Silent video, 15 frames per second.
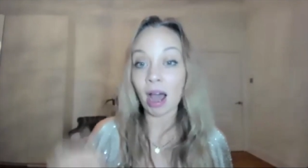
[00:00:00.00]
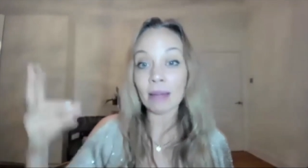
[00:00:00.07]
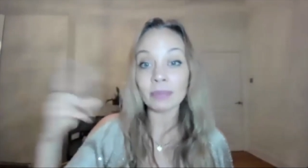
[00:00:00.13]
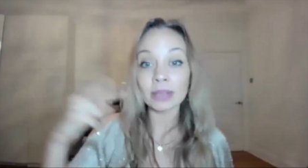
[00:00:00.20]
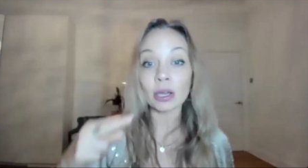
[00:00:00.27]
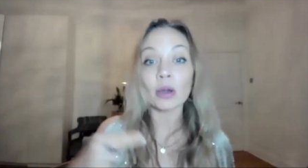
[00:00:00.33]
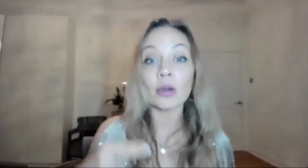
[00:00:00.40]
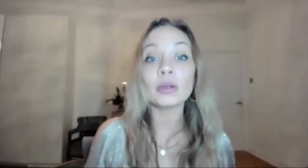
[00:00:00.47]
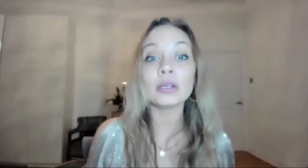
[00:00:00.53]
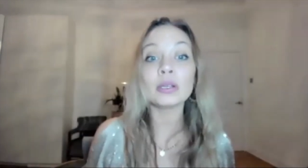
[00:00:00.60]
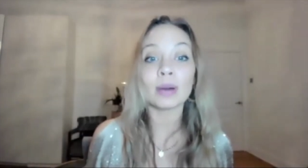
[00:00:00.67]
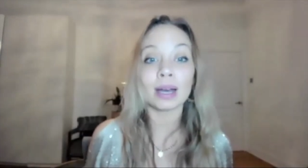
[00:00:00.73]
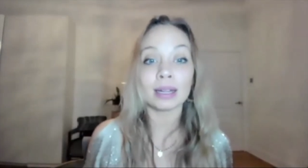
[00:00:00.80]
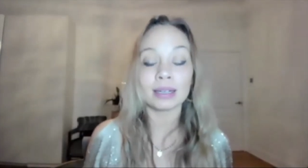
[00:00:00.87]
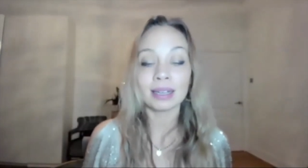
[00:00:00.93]
I'm the only
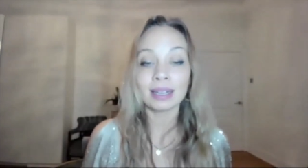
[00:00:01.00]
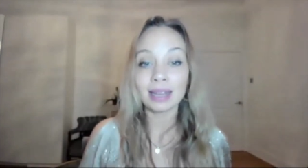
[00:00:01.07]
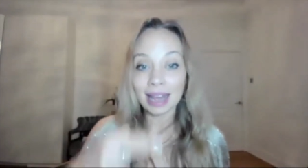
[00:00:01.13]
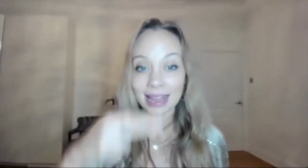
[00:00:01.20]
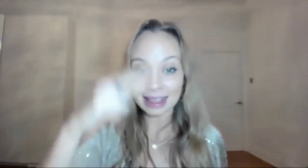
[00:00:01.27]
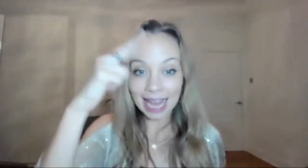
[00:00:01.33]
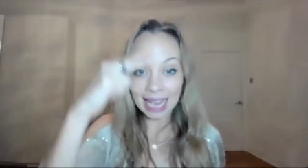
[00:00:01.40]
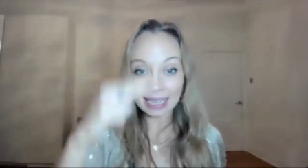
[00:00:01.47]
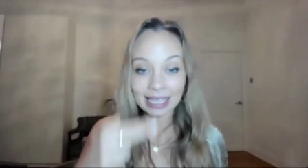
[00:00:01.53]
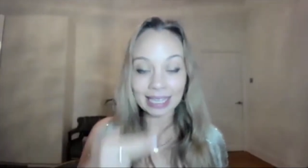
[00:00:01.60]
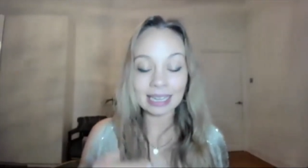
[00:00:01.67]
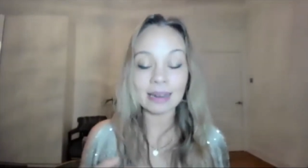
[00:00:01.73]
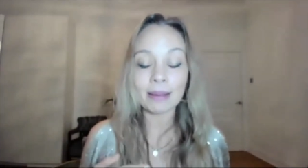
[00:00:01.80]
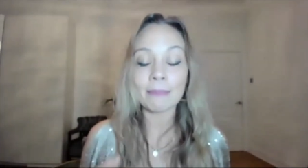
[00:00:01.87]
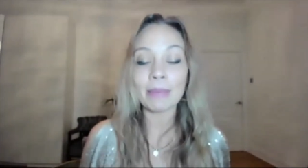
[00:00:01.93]
one that
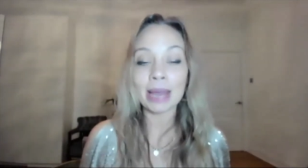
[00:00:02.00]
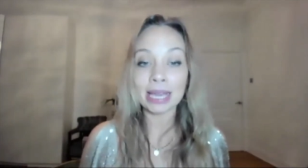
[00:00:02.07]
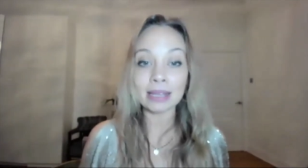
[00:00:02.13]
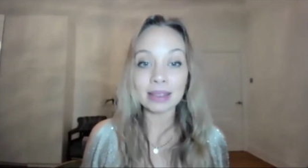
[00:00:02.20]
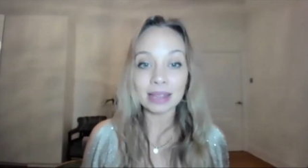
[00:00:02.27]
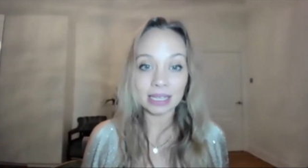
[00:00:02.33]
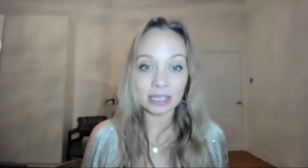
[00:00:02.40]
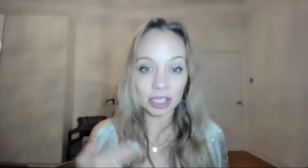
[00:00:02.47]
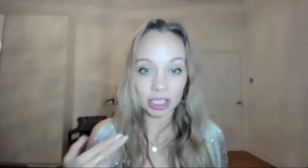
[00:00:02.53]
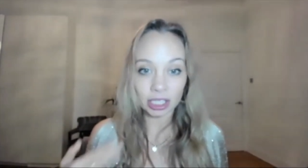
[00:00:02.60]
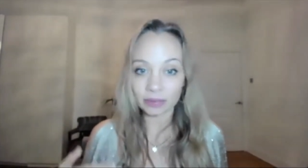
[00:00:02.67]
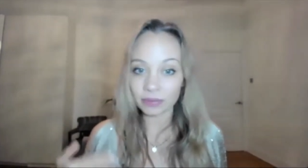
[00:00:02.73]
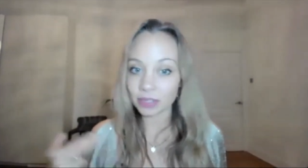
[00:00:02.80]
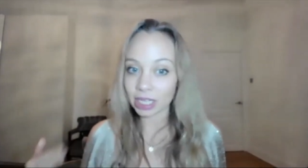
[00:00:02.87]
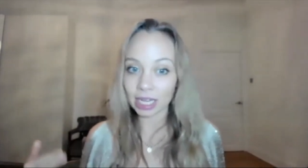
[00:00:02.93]
can make things
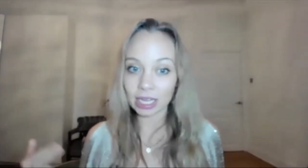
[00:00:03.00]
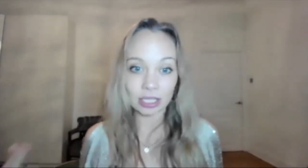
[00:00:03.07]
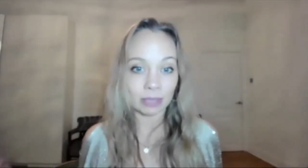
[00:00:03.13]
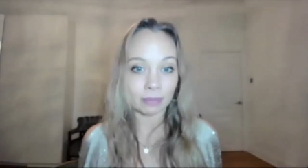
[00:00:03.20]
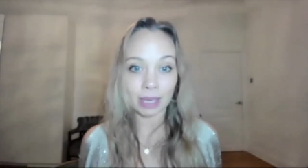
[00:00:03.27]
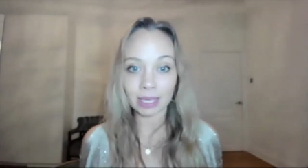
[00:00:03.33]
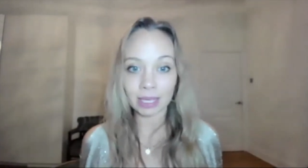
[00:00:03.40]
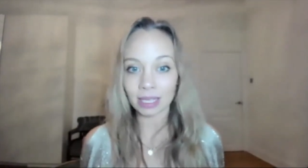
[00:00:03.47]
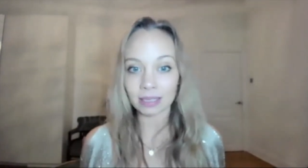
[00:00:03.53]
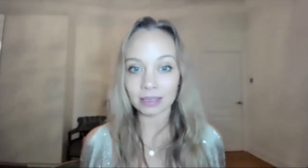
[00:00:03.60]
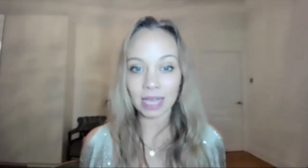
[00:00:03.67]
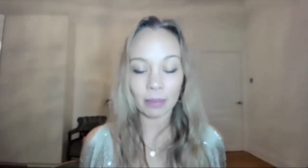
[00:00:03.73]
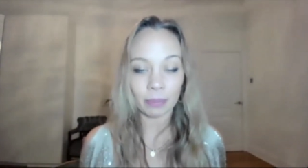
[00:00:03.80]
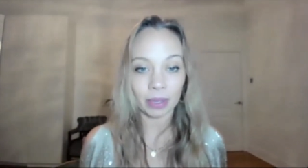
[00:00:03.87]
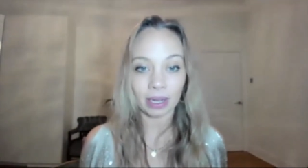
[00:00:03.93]
shift, change, and make things
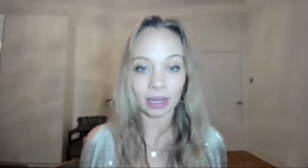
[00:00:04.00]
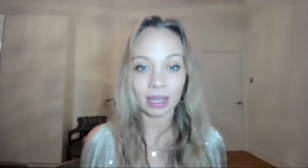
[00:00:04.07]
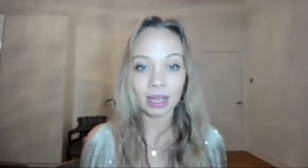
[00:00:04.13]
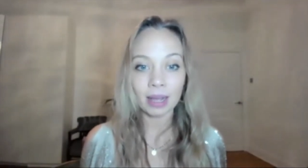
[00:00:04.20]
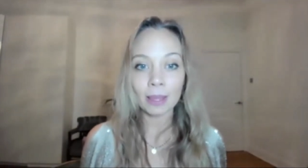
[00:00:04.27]
happen.